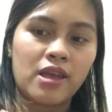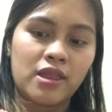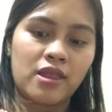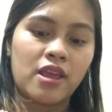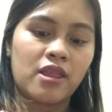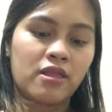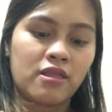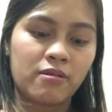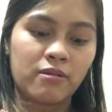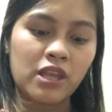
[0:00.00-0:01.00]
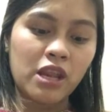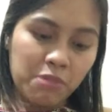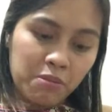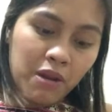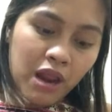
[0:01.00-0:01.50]
And then, di
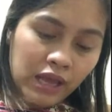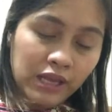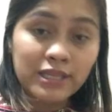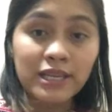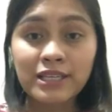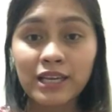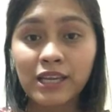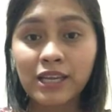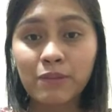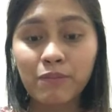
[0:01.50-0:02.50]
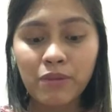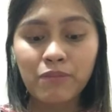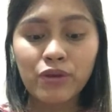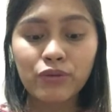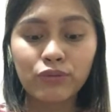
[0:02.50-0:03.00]
naman palagi sasakyan ni
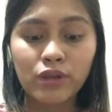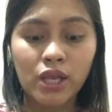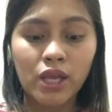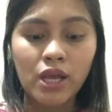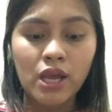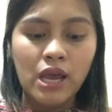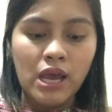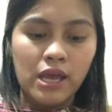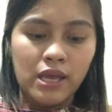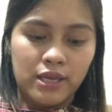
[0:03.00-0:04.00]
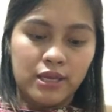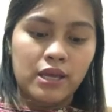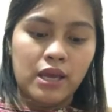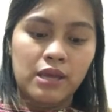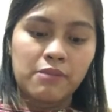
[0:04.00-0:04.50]
baby yun eh.
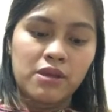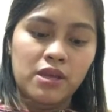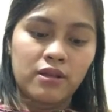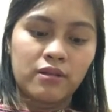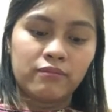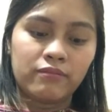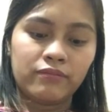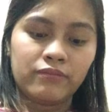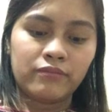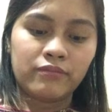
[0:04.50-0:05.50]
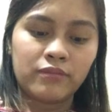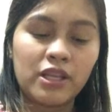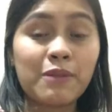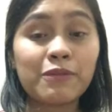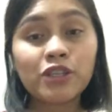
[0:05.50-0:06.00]
I mean,
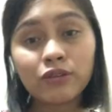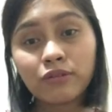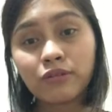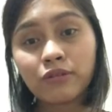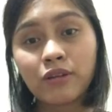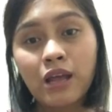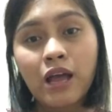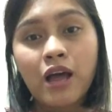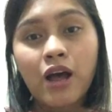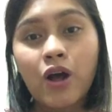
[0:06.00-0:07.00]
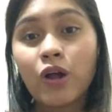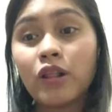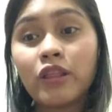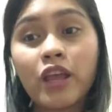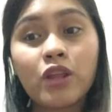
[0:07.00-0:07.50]
di naman siya dun
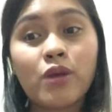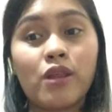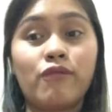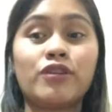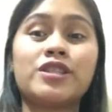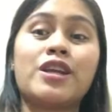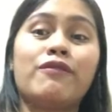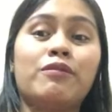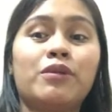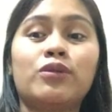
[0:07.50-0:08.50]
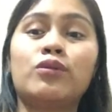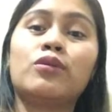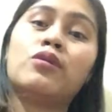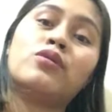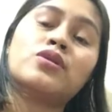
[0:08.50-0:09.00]
all day 24/7
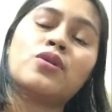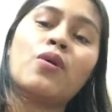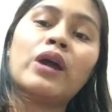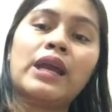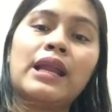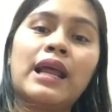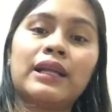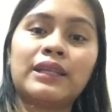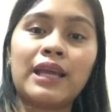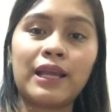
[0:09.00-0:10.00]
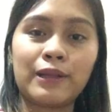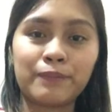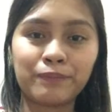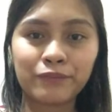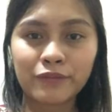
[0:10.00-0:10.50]
matutulog. So, okay lang
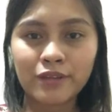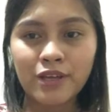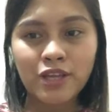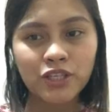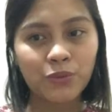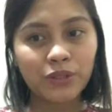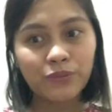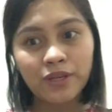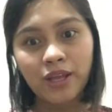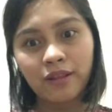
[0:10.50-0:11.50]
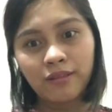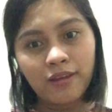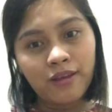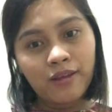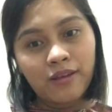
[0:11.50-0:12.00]
din. So, what we did,
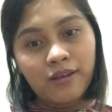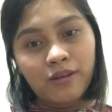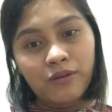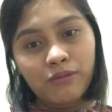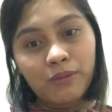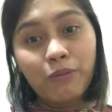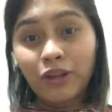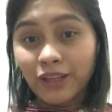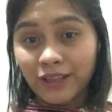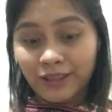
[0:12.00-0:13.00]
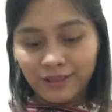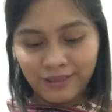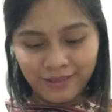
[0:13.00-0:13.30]
we bought it.